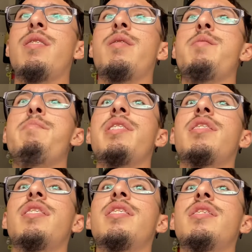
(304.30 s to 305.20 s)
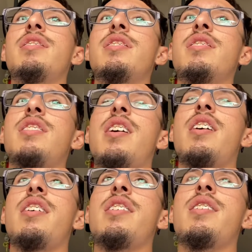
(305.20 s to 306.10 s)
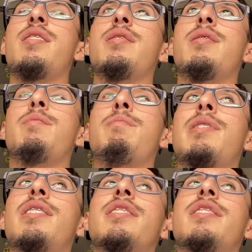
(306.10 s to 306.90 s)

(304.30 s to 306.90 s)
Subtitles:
what month it is, but